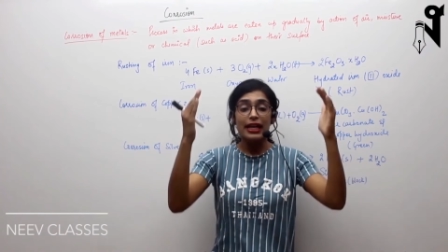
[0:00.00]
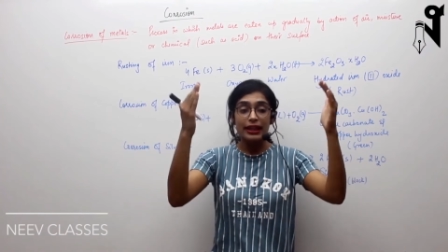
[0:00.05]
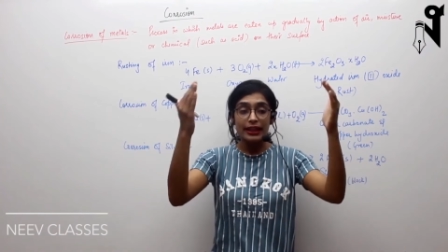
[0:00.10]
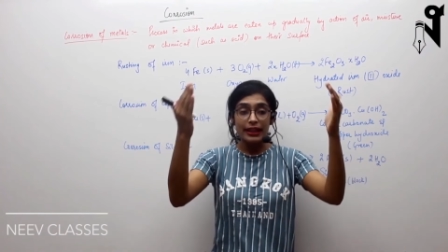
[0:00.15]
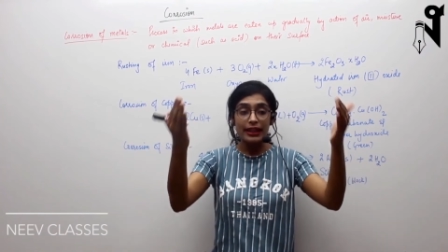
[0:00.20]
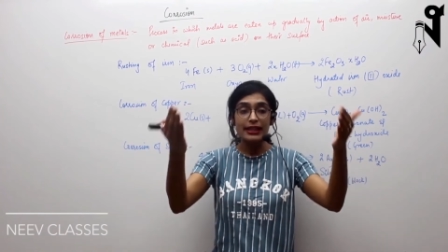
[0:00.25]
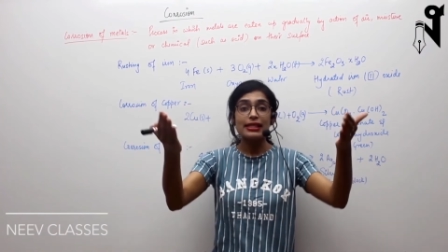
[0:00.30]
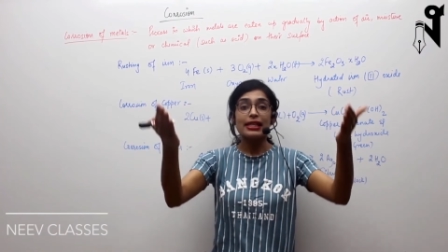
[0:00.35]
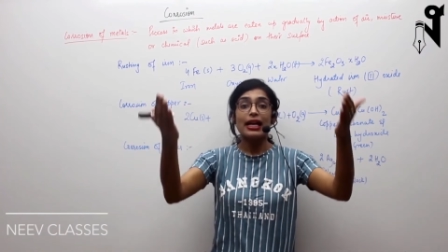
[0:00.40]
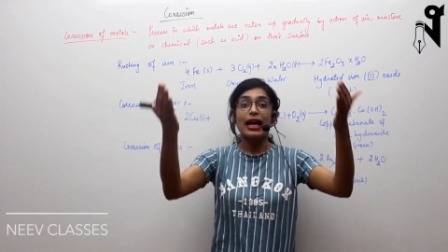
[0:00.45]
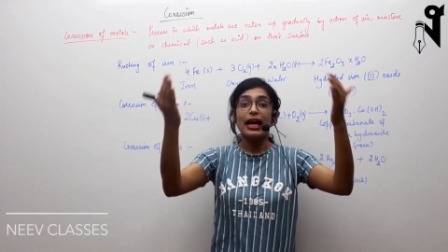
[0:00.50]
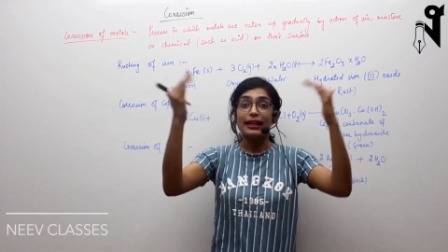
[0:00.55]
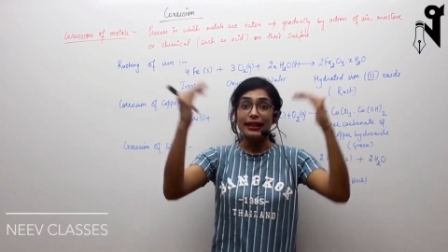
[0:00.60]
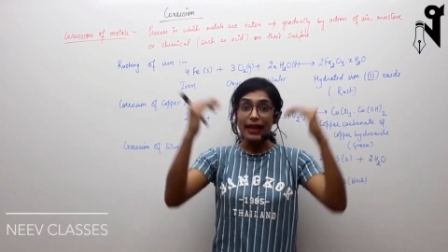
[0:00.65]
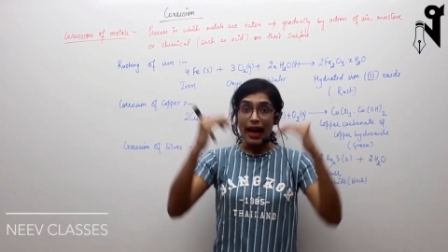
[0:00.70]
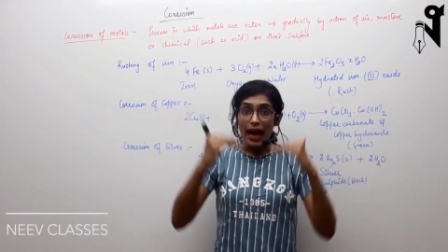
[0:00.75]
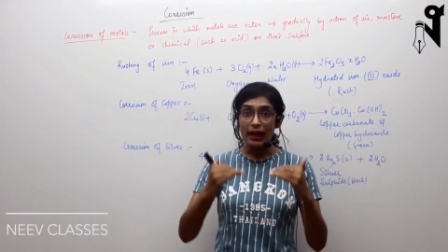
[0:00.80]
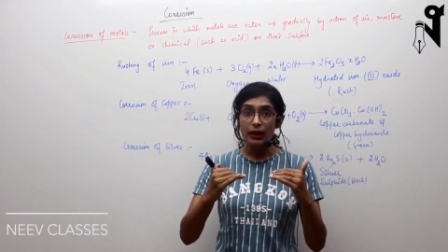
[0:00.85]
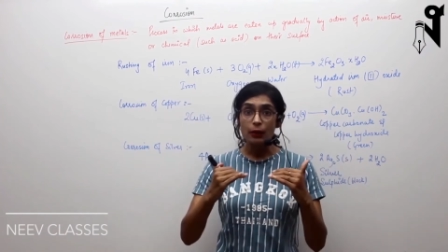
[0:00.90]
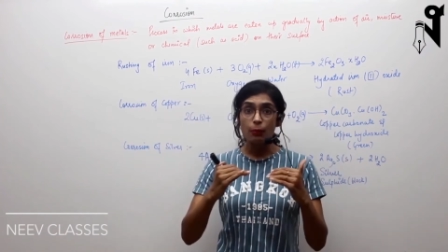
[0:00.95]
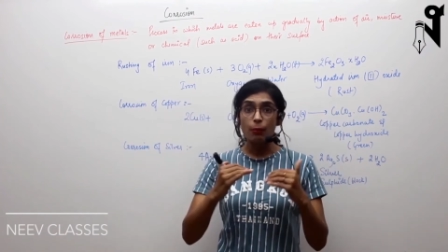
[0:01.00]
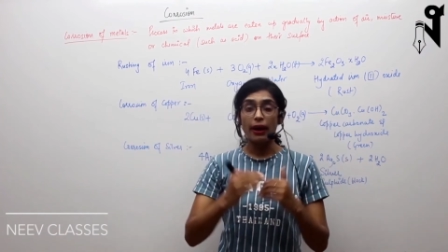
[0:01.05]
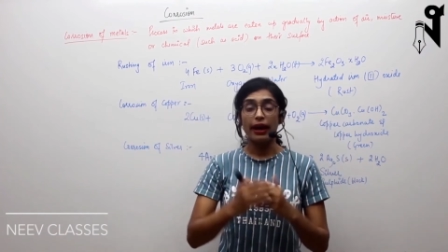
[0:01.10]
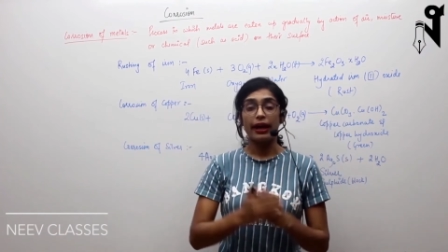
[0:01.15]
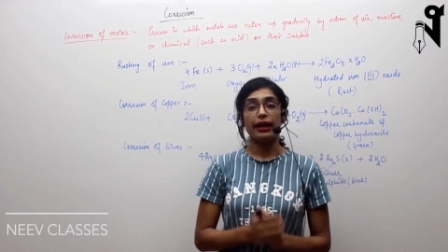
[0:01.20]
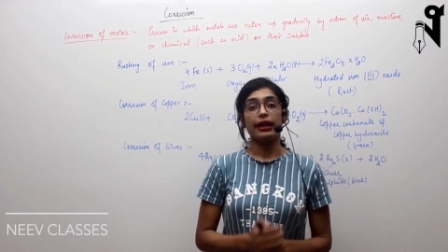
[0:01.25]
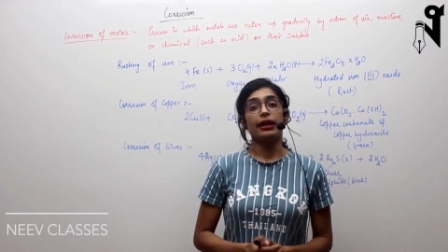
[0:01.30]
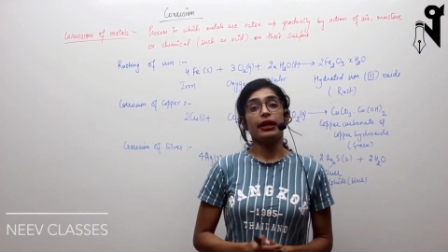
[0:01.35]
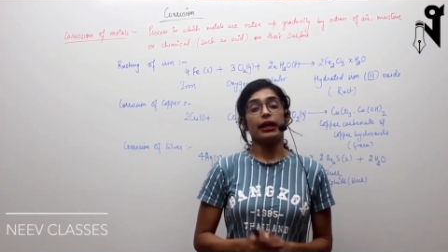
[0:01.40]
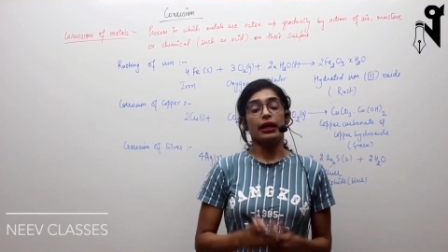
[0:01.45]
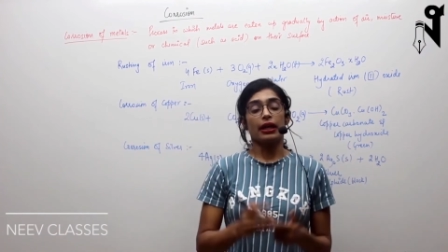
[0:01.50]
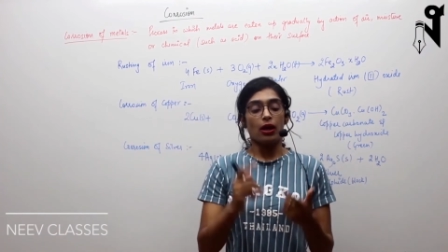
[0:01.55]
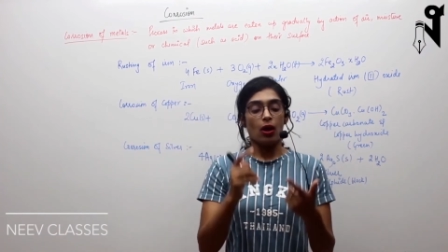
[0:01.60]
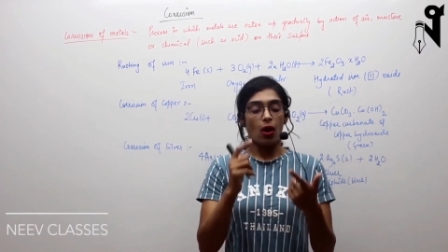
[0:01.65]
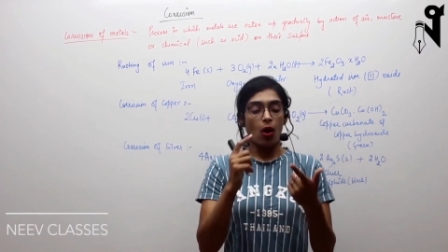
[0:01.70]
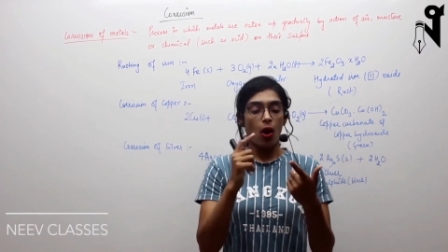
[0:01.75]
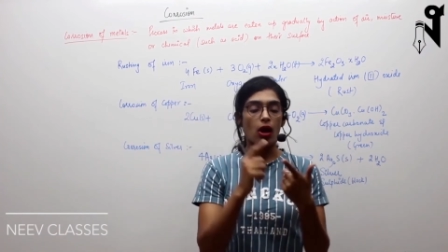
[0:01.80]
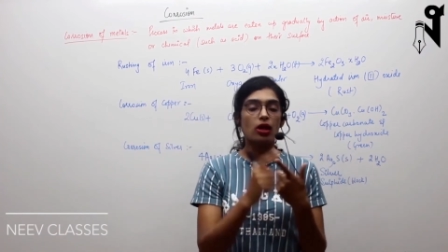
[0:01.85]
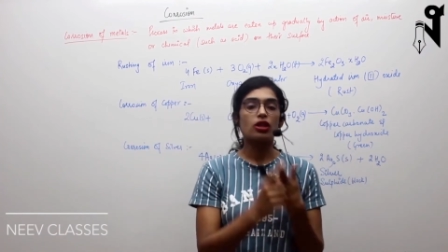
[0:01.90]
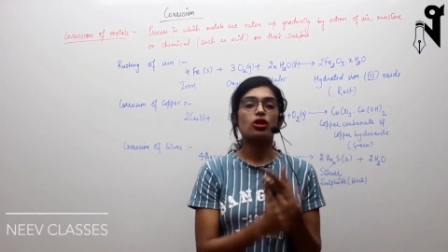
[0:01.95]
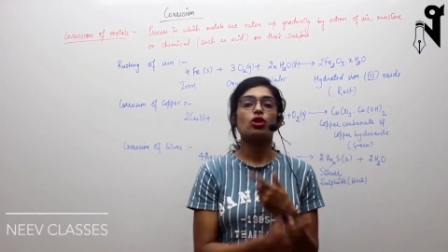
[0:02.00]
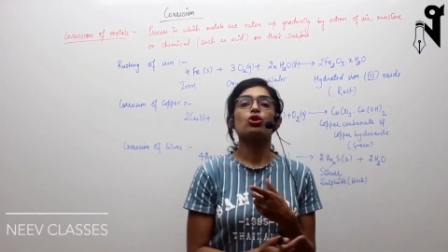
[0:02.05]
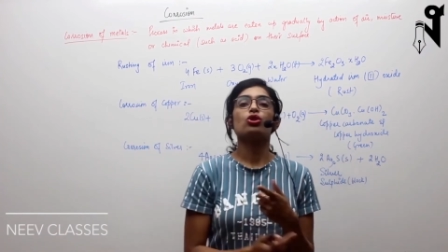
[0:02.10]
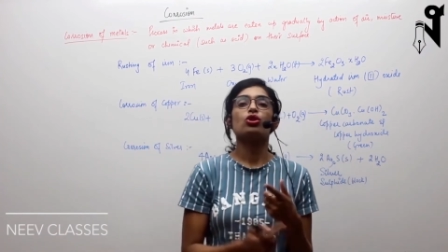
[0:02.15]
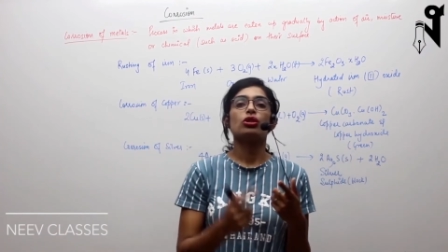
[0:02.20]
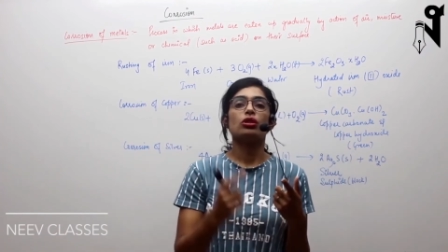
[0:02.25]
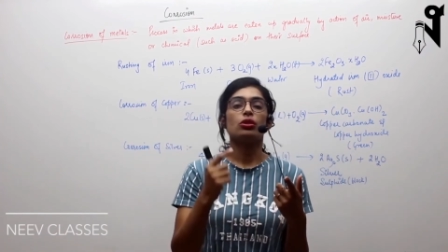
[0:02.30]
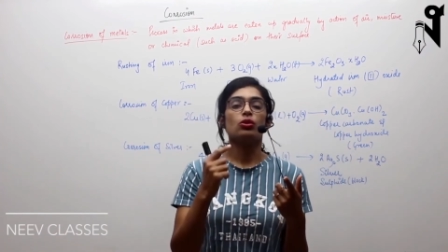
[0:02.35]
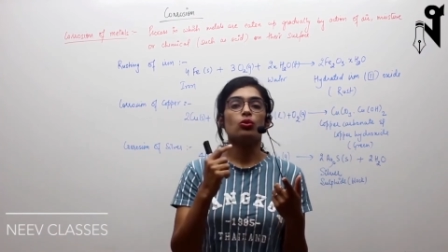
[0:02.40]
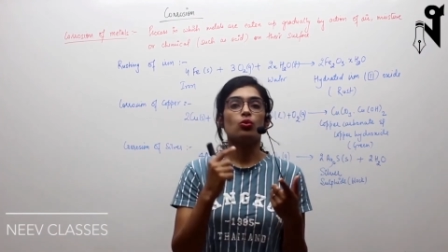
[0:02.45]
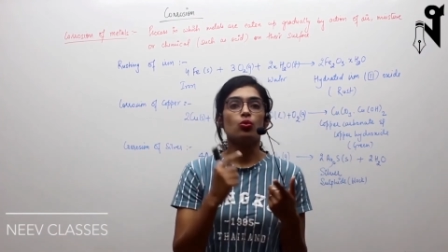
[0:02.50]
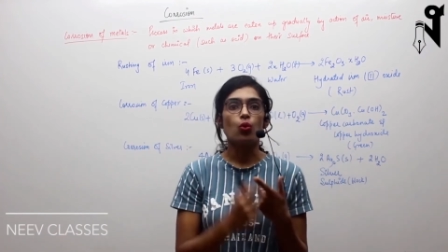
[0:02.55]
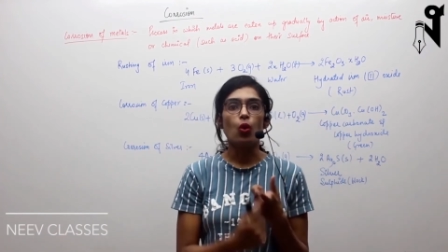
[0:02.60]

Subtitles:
gets attacked by oxygen,